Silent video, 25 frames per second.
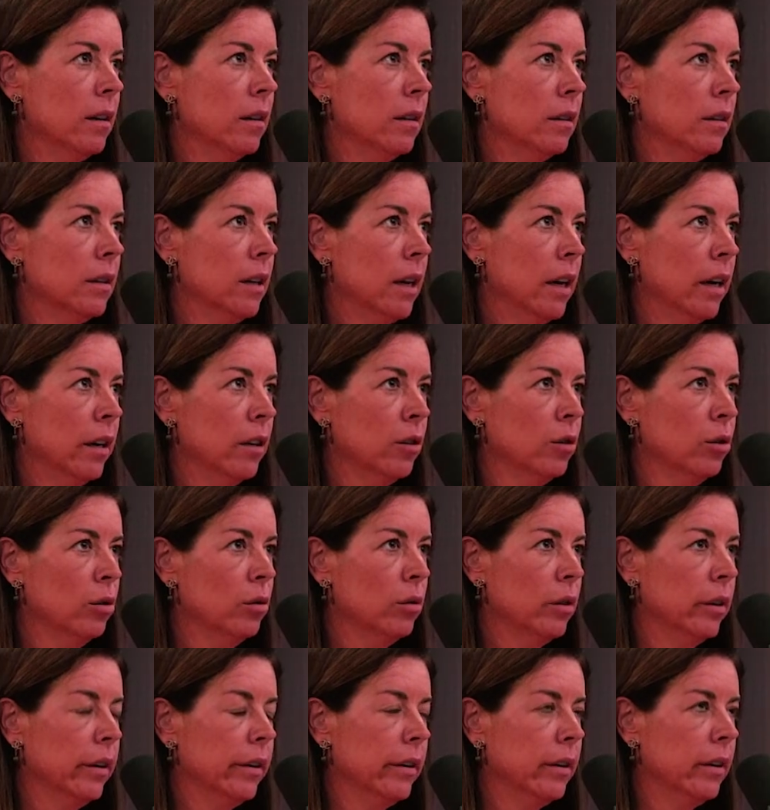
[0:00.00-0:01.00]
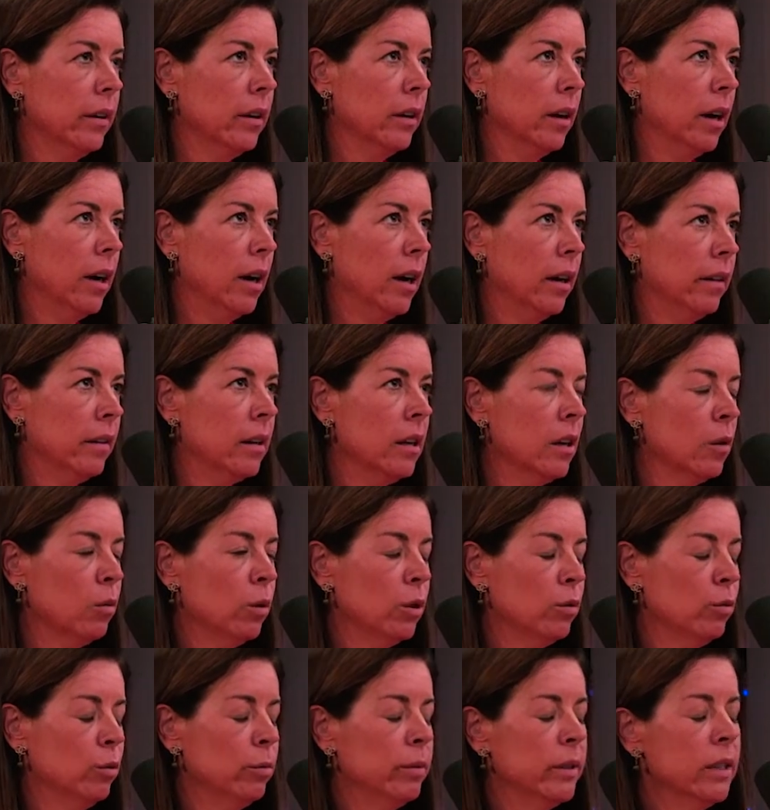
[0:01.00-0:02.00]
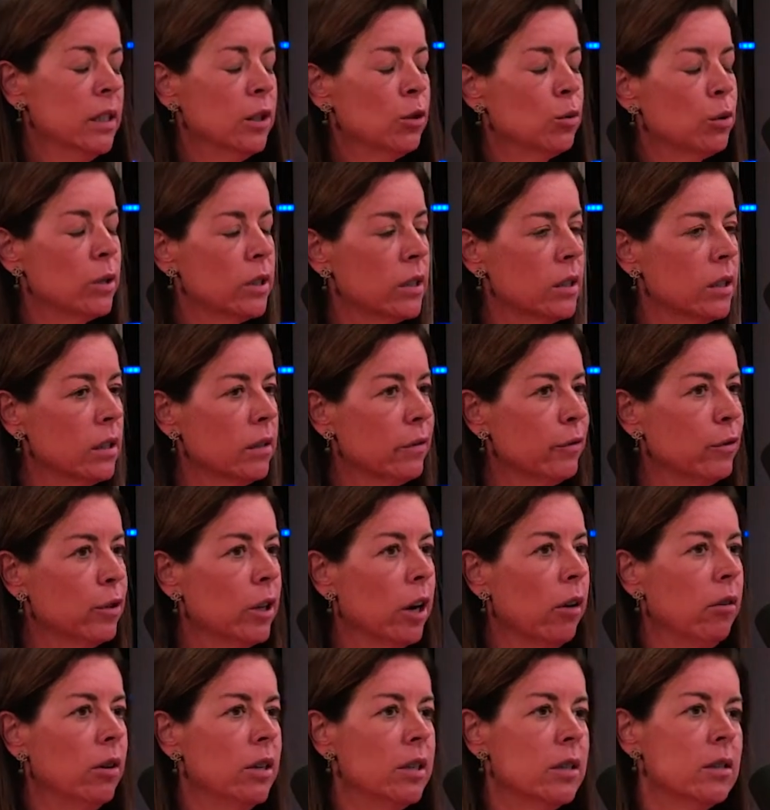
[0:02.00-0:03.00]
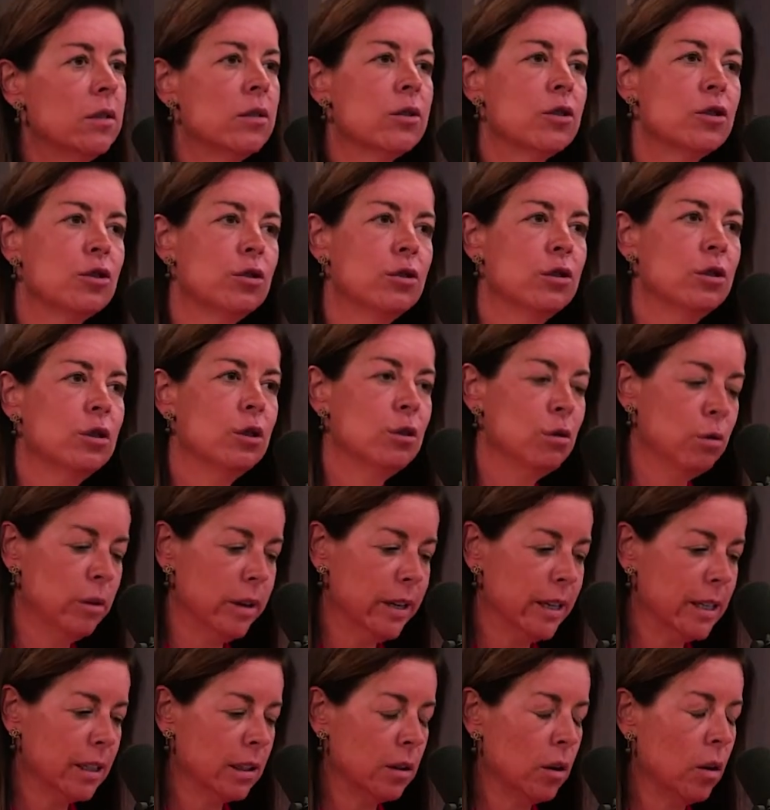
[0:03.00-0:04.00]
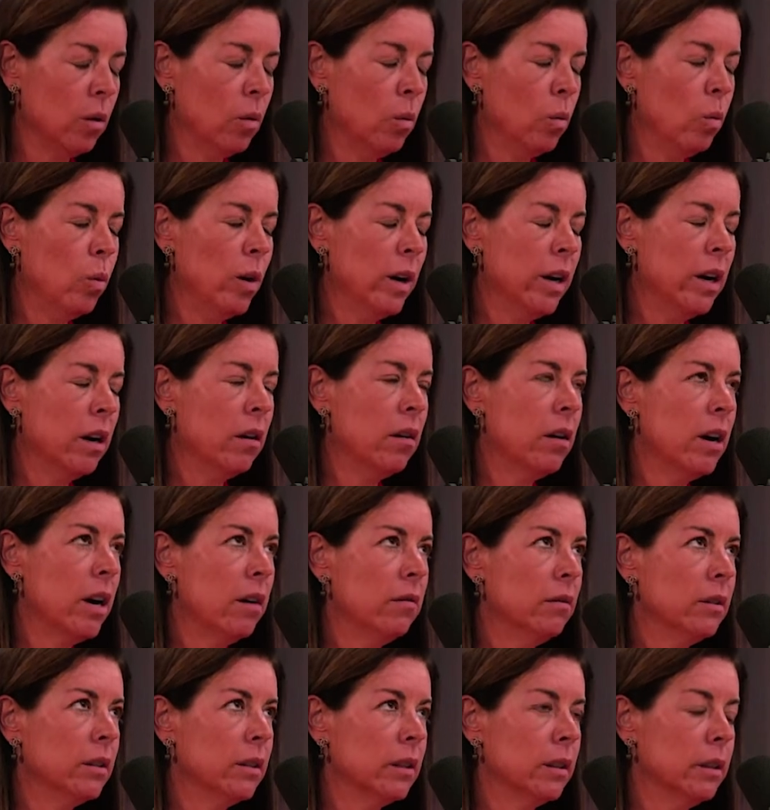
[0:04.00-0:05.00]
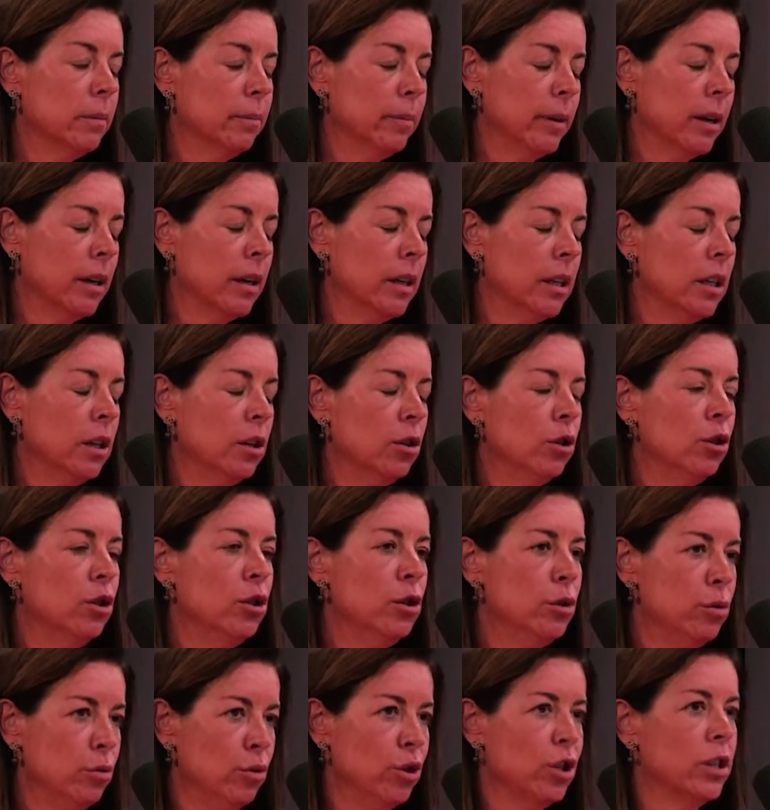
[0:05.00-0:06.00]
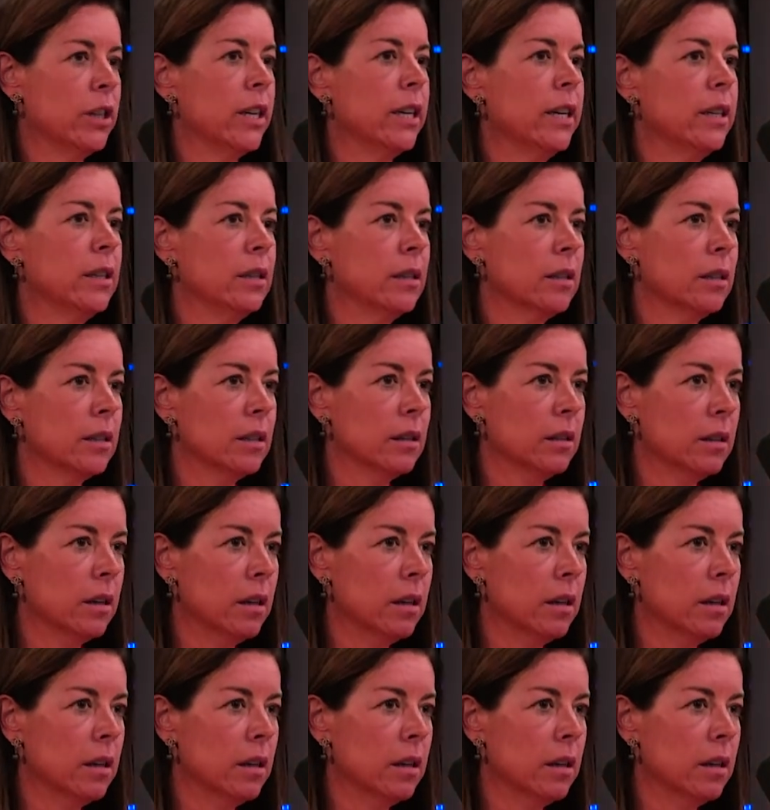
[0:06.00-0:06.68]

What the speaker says: Arno, I think what would be interesting for our listeners to know is what are now typically used cases